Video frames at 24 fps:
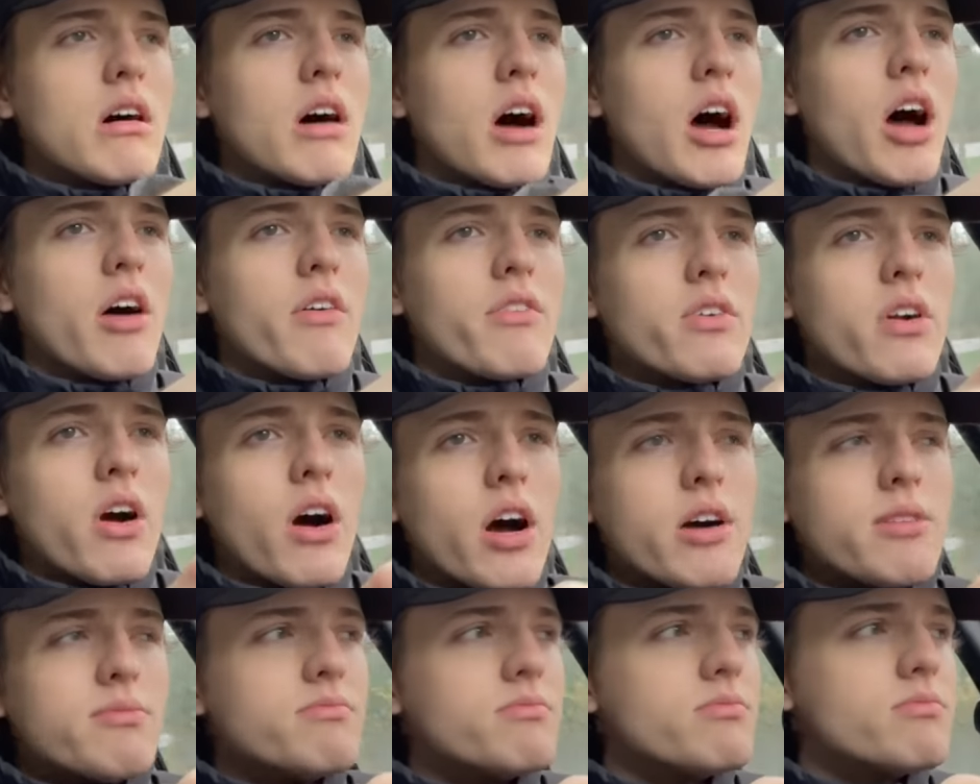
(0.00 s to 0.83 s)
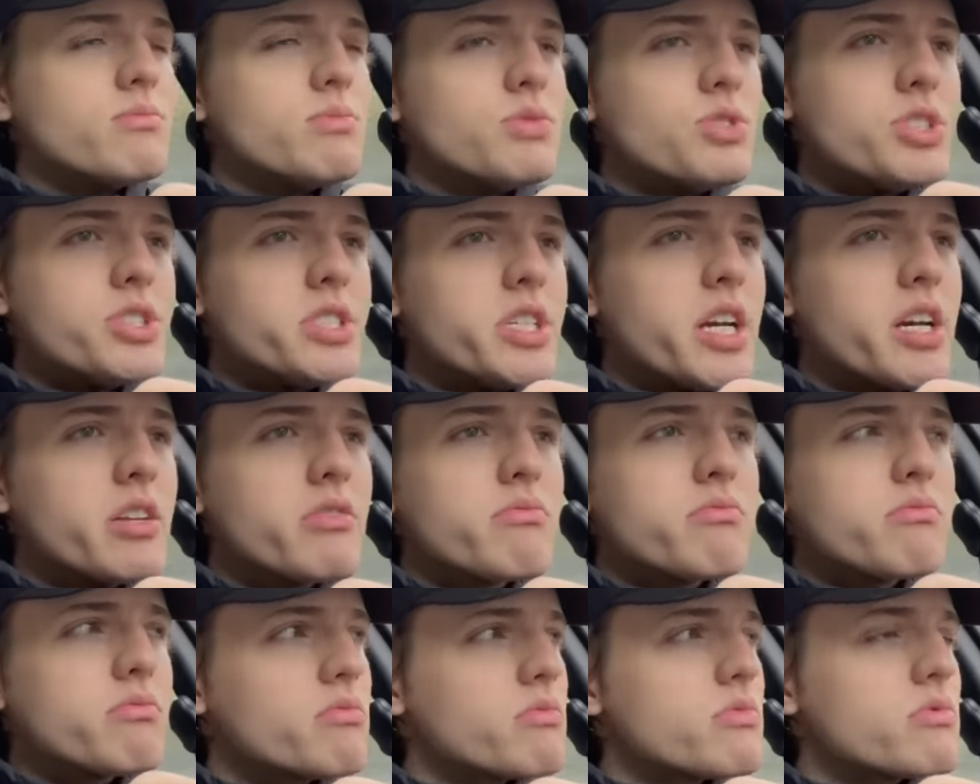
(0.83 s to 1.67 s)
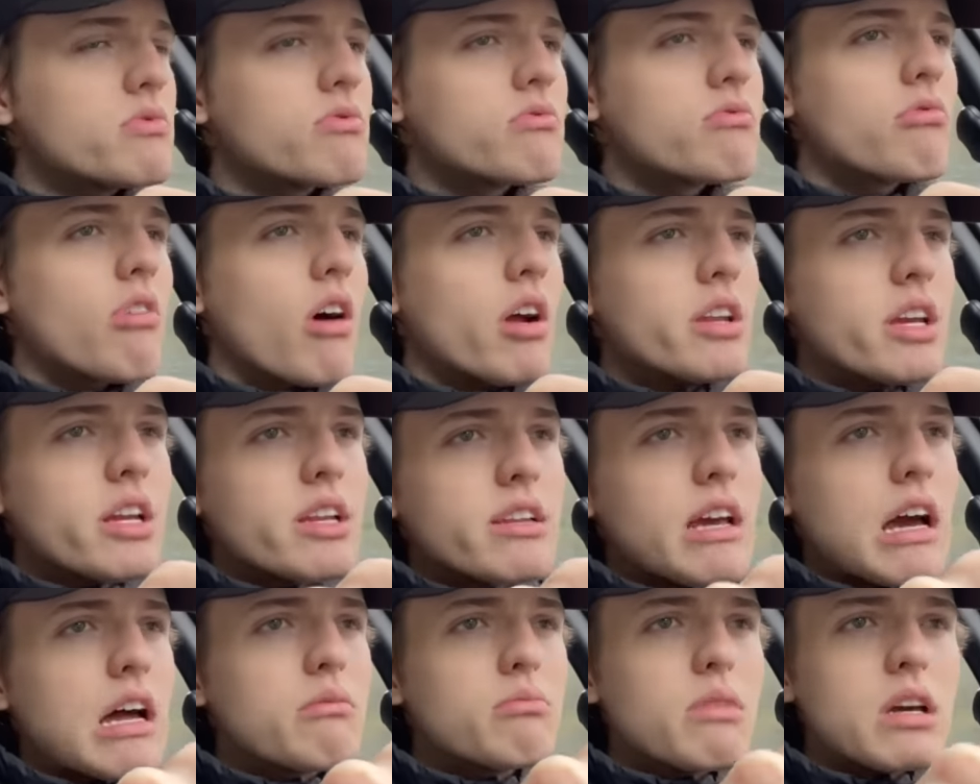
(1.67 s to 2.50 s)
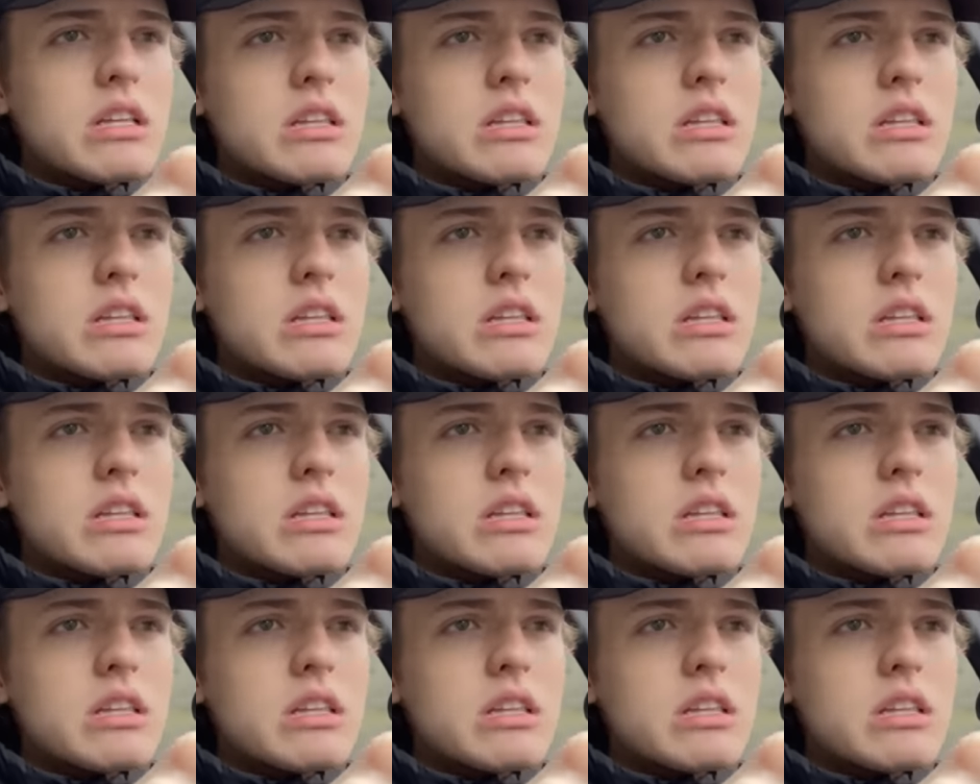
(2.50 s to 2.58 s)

I've got shit running down my